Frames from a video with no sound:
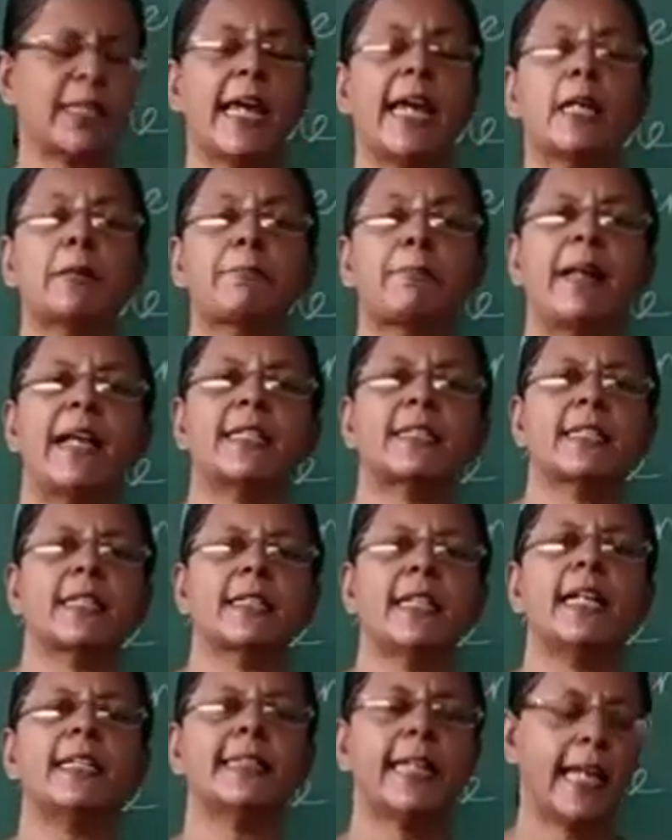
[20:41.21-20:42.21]
take place
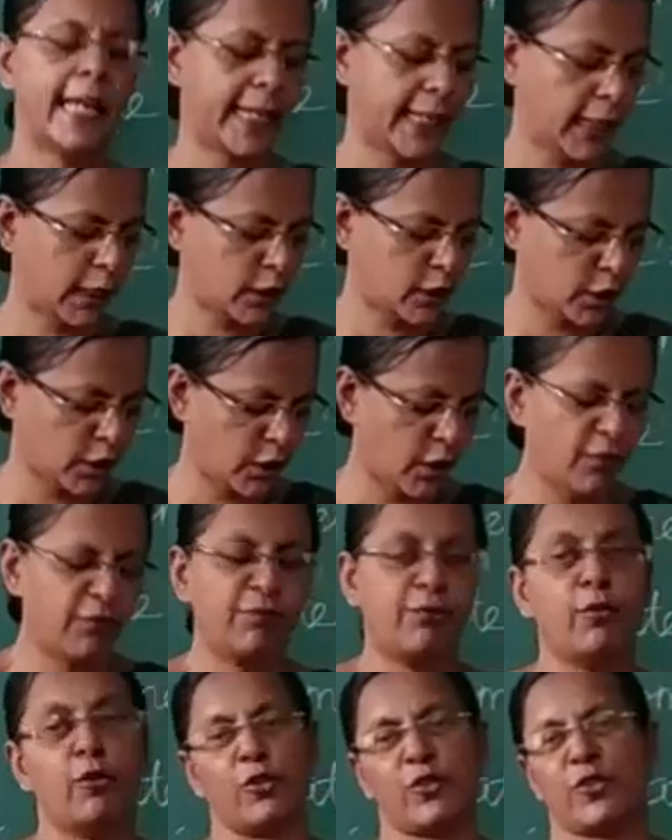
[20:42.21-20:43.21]
in the direction
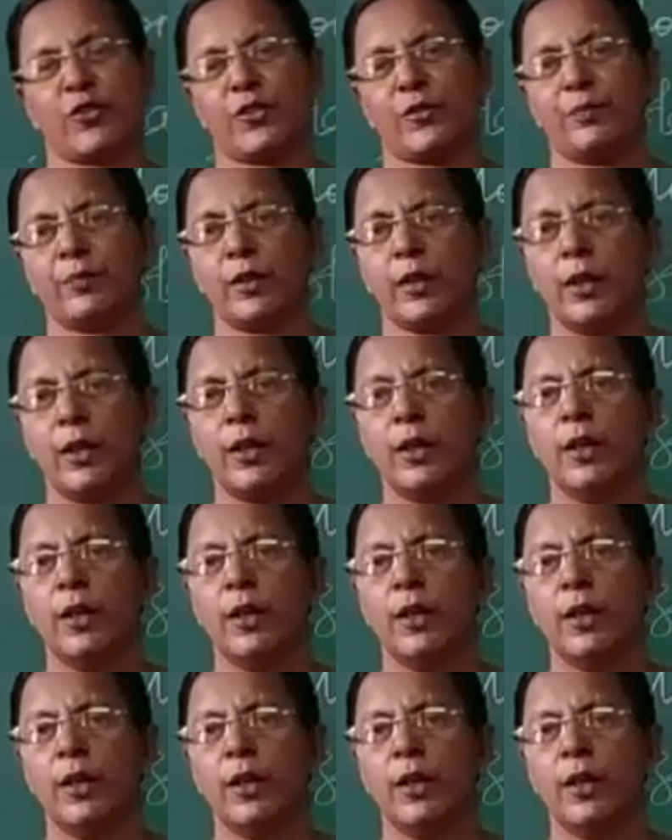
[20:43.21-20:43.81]
of force.